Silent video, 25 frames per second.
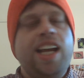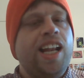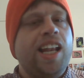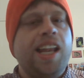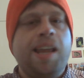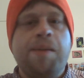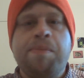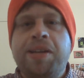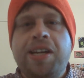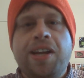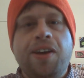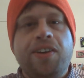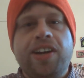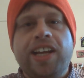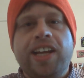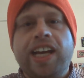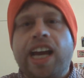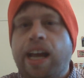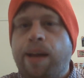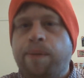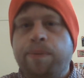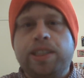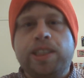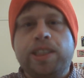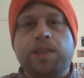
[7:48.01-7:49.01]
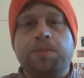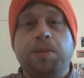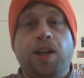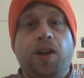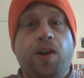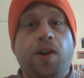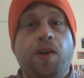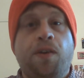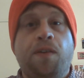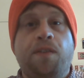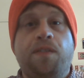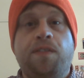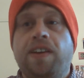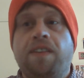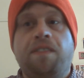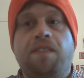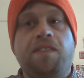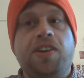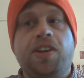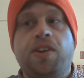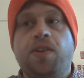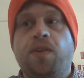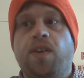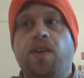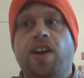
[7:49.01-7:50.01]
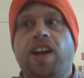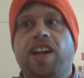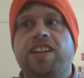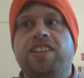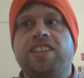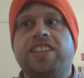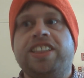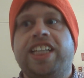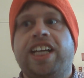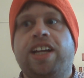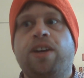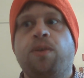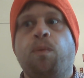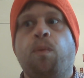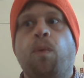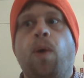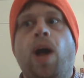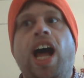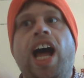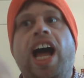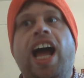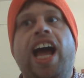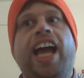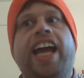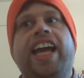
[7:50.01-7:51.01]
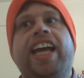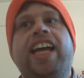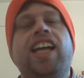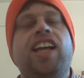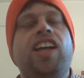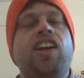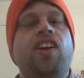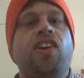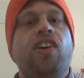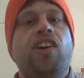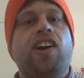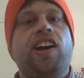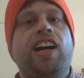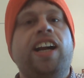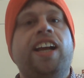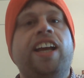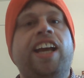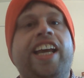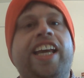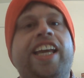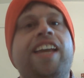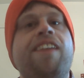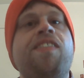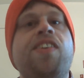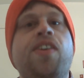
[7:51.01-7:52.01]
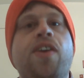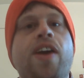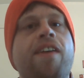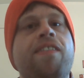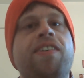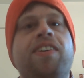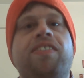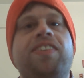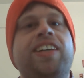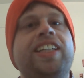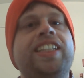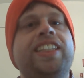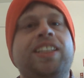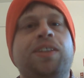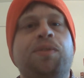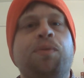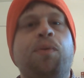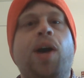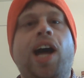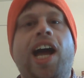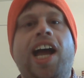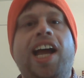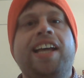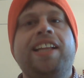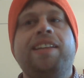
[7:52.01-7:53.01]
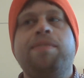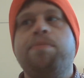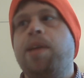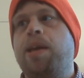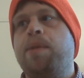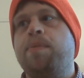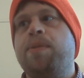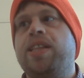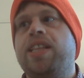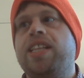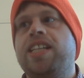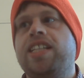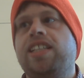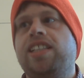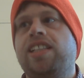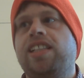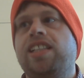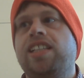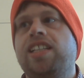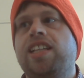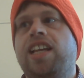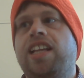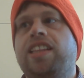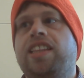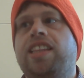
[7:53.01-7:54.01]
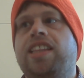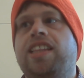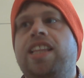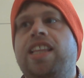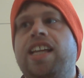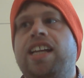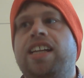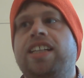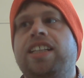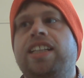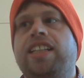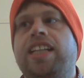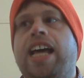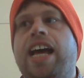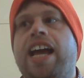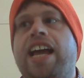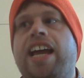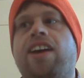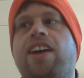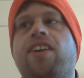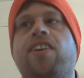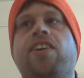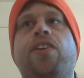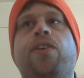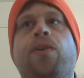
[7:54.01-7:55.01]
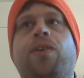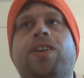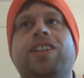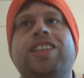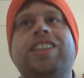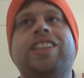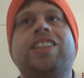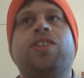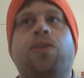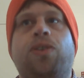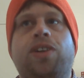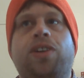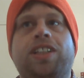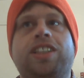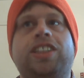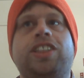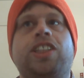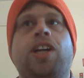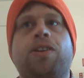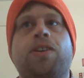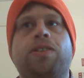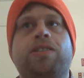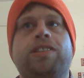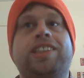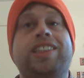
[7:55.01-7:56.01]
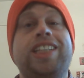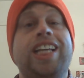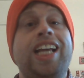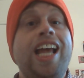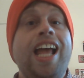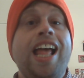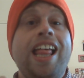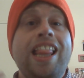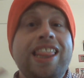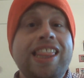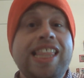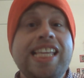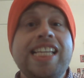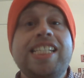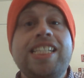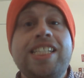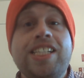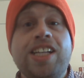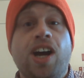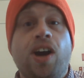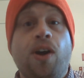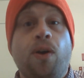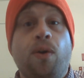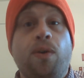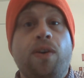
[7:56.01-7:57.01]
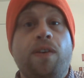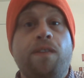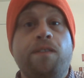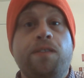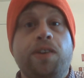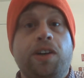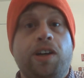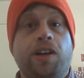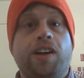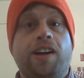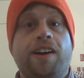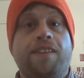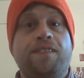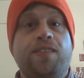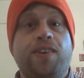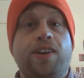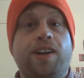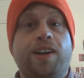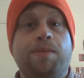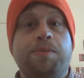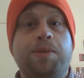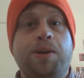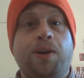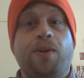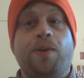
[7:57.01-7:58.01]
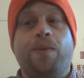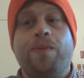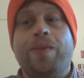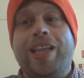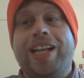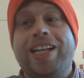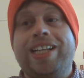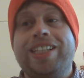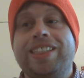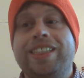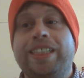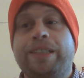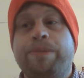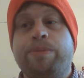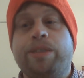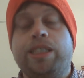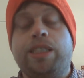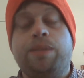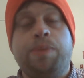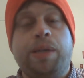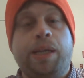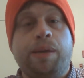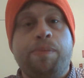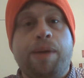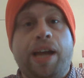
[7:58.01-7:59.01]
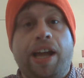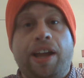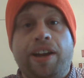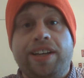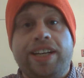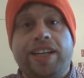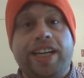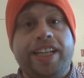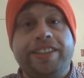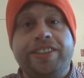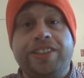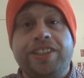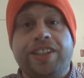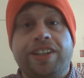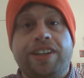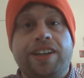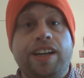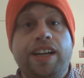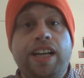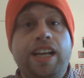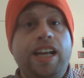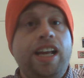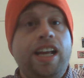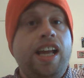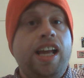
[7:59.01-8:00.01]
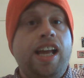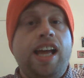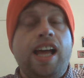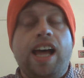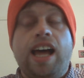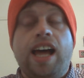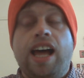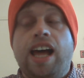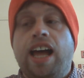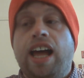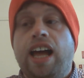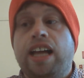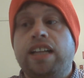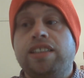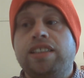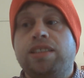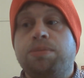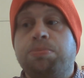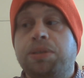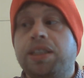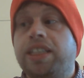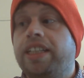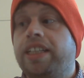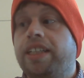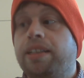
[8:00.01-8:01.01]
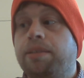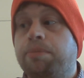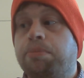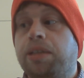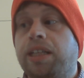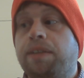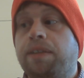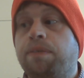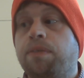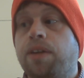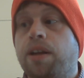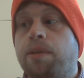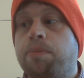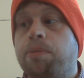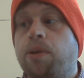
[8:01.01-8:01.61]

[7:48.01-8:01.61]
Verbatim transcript: Let me know in the comments below if you understand understand why, or like if you have a reason why maybe this the, the, that Harold Norse sort of chose this tone for for a poem that seems to be about nature. Uh, it's pretty pretty fun